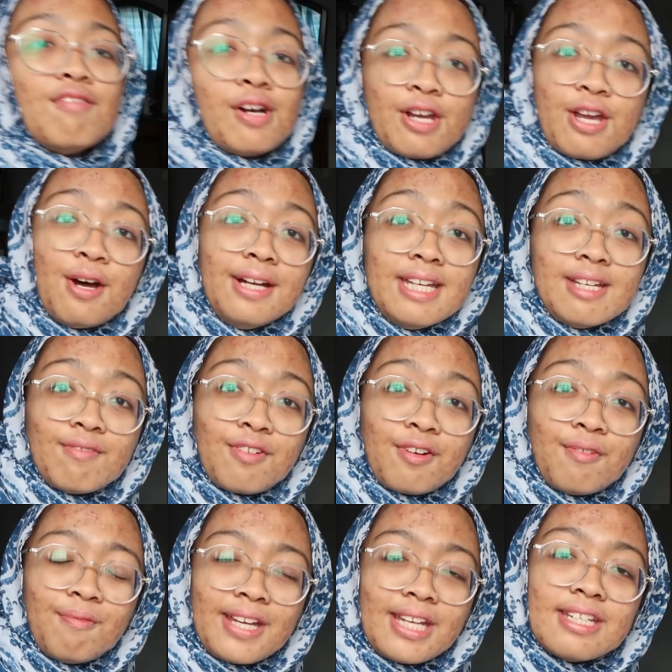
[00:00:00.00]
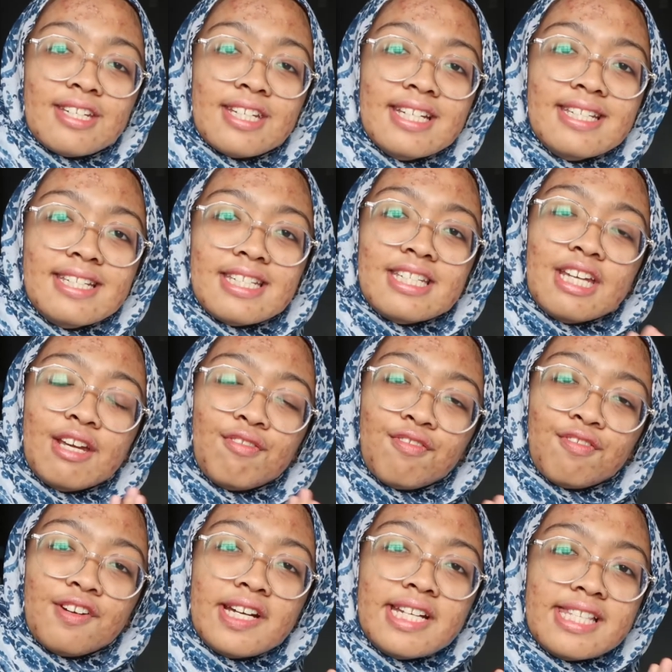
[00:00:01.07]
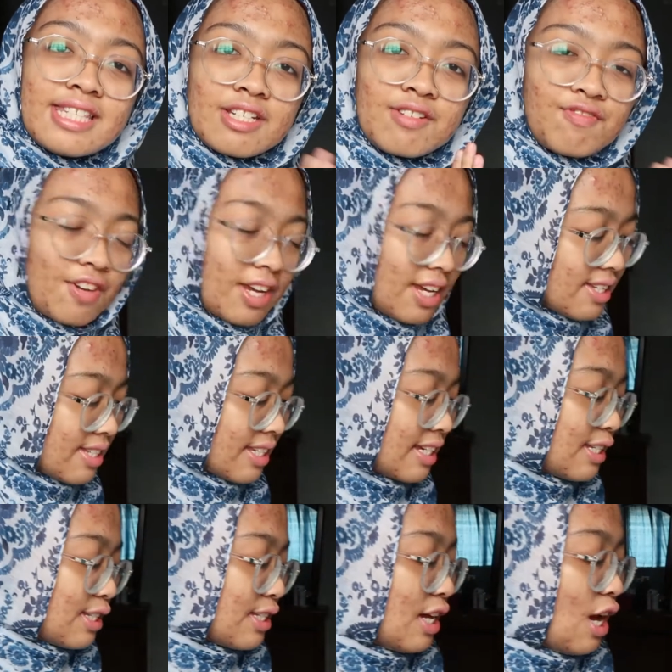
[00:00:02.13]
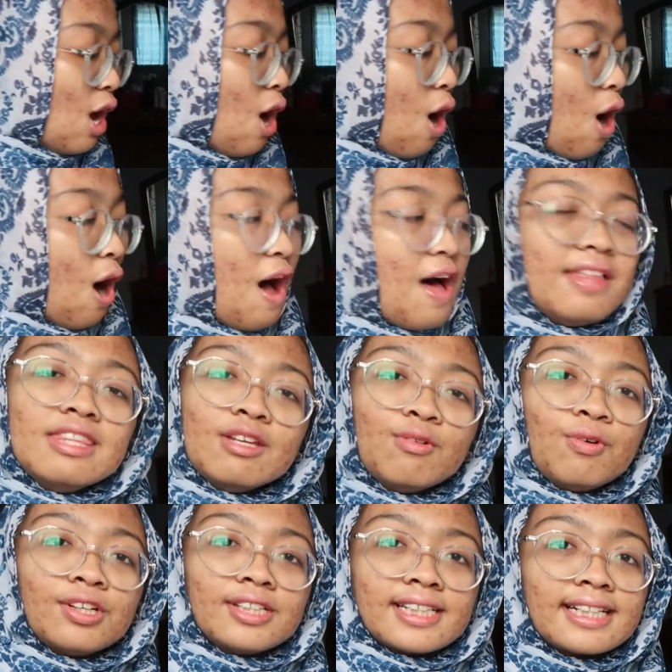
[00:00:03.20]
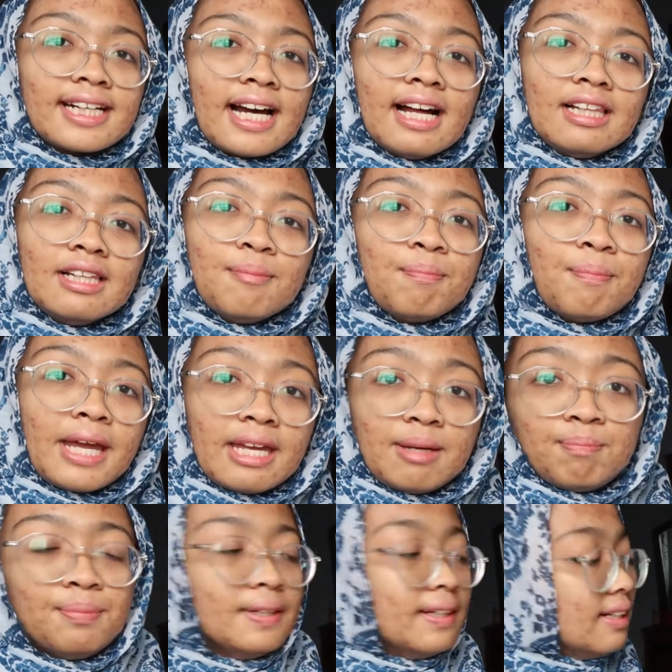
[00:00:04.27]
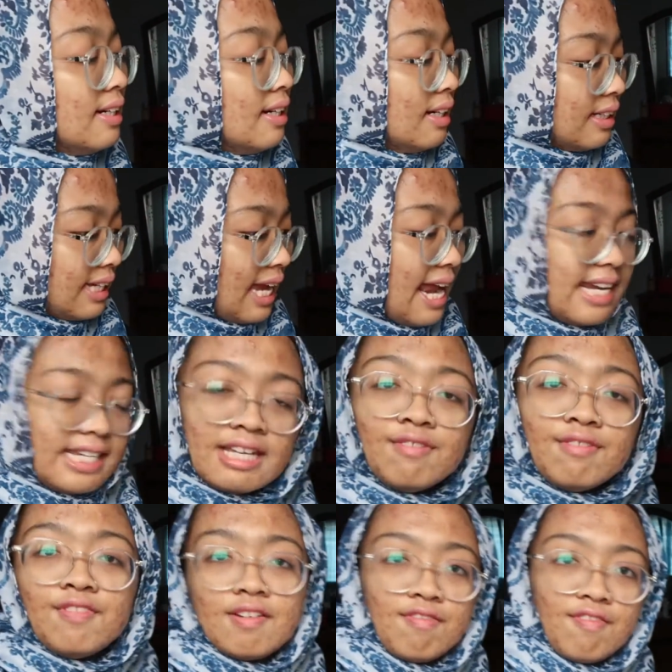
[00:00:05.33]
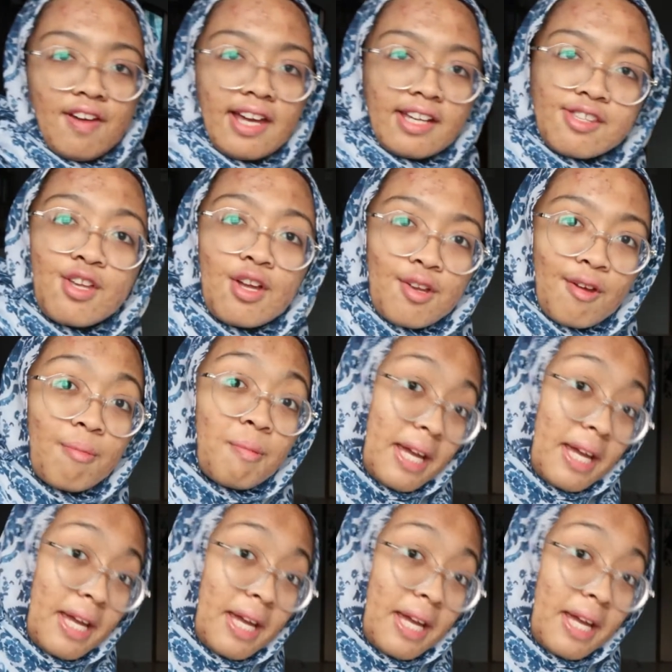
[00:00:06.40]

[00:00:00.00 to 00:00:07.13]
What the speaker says: For your information, different surfaces on the watercolor paper can give effects on your